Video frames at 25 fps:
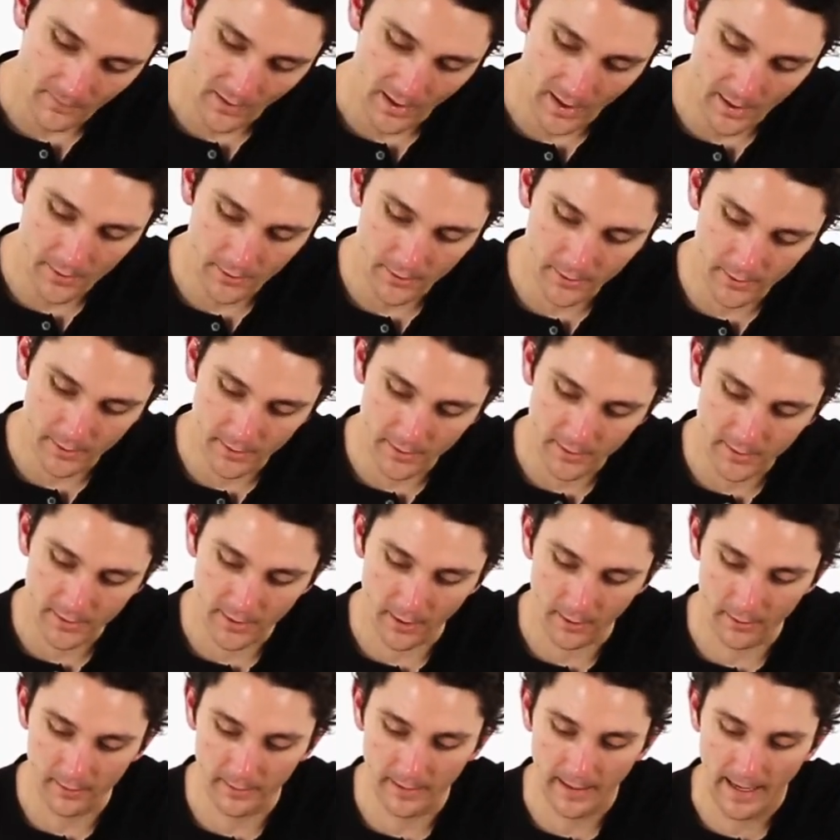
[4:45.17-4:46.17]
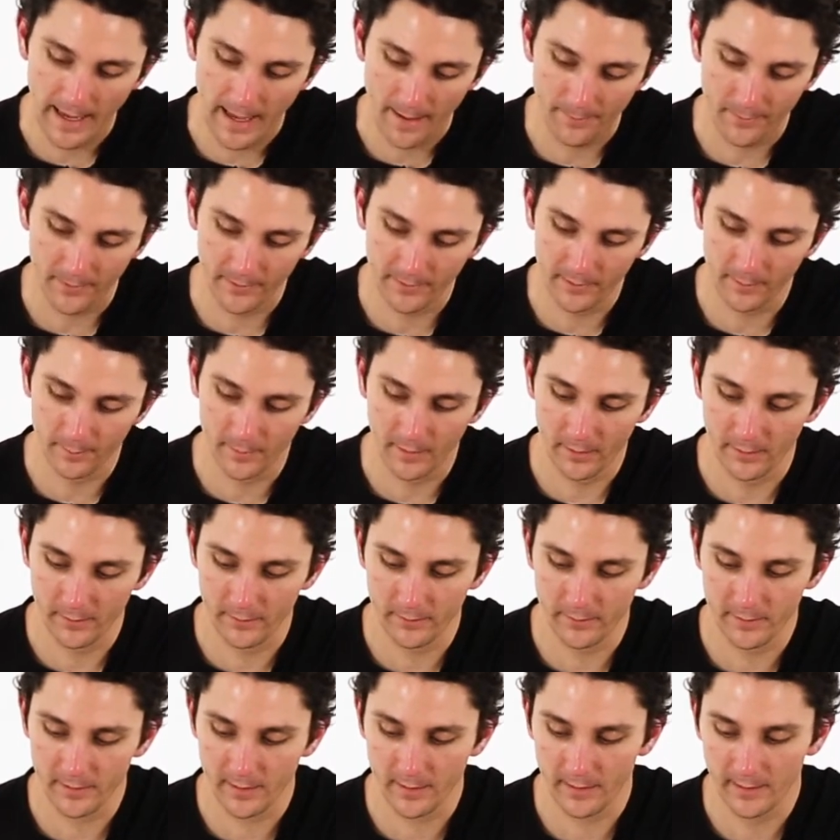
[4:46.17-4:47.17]
and you're going to start gapping the
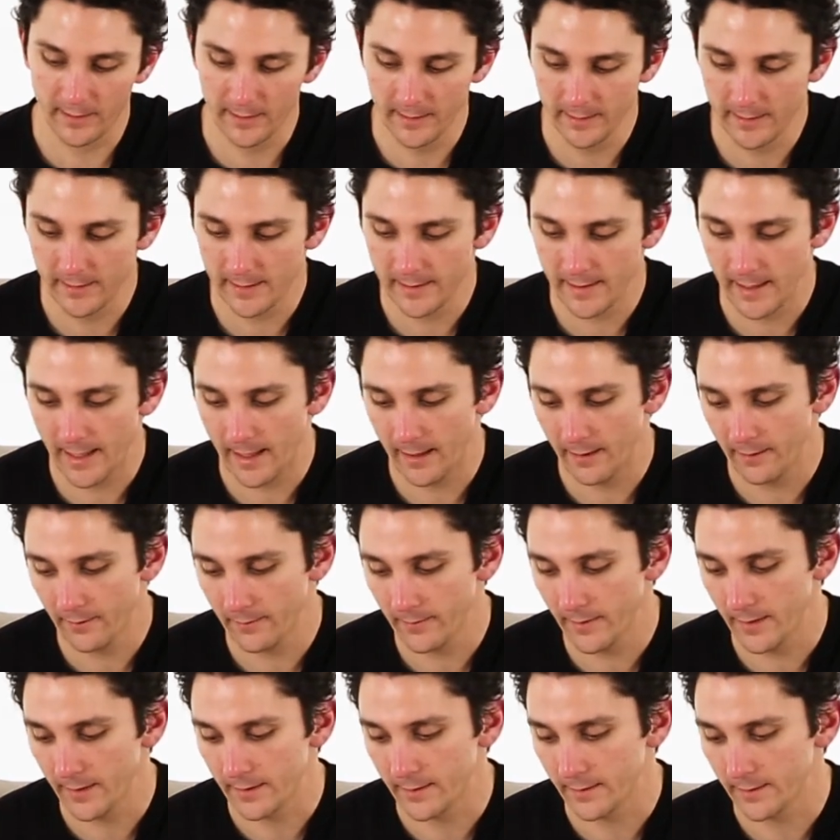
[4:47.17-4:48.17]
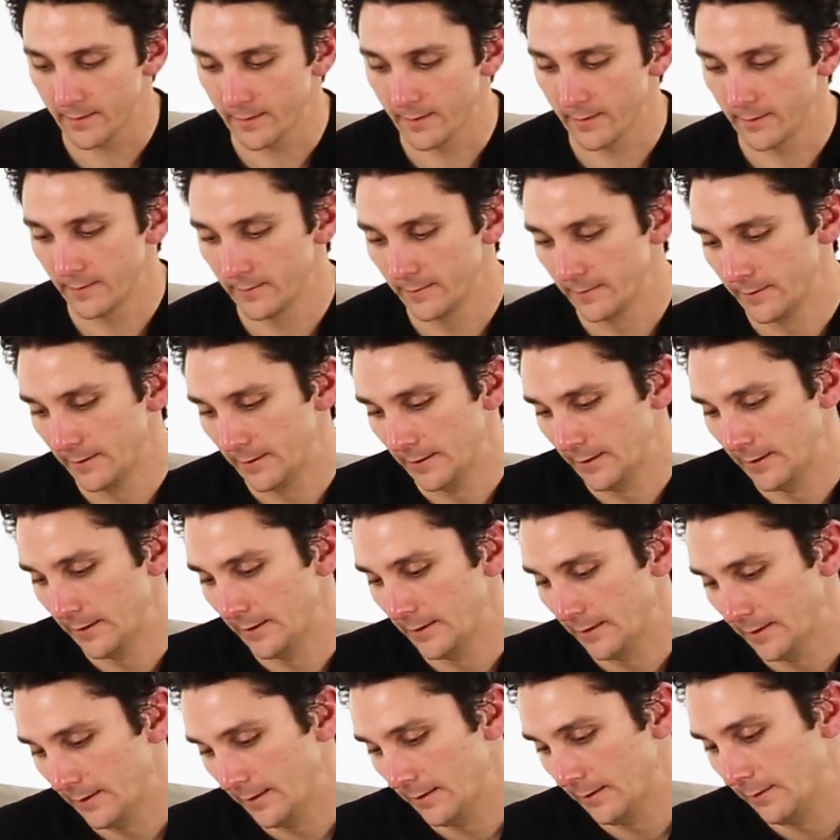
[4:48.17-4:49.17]
bones on the inside of the wrist.
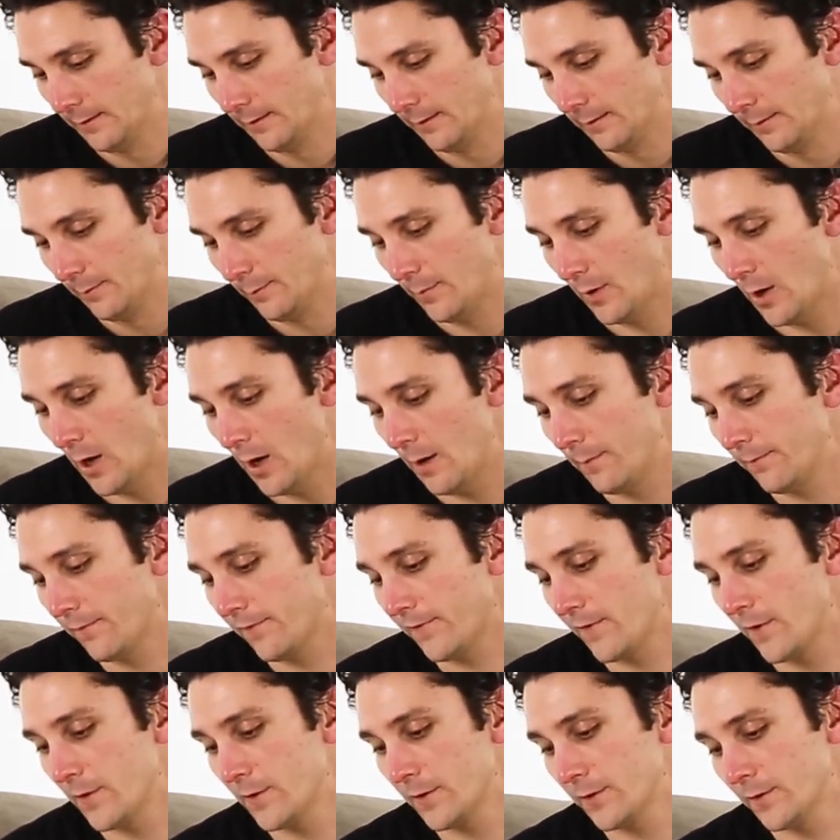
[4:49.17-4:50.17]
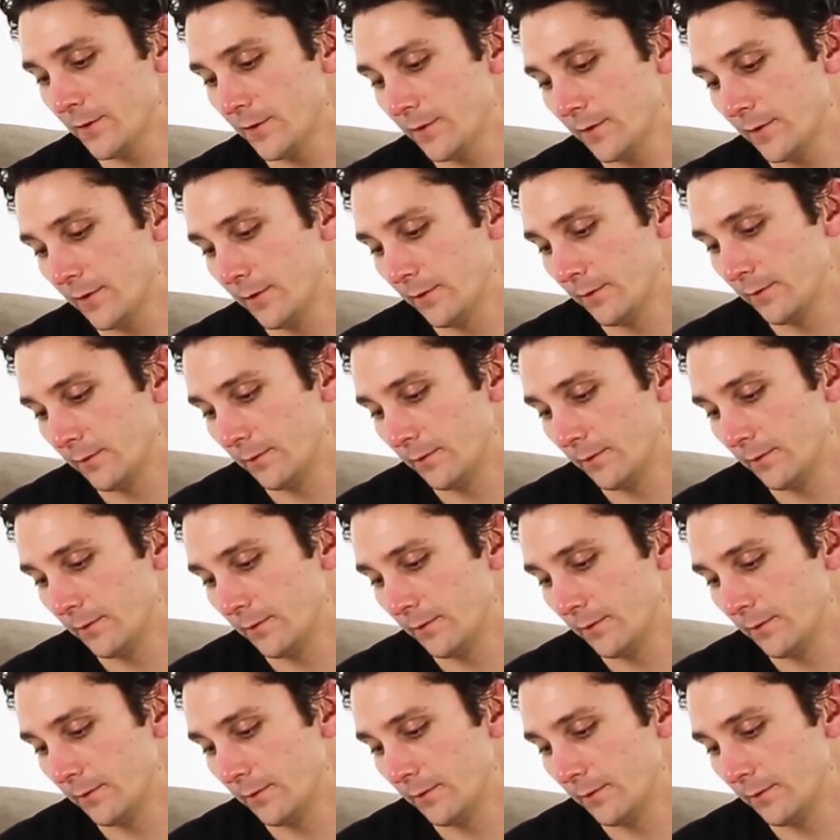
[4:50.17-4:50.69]
Palm first.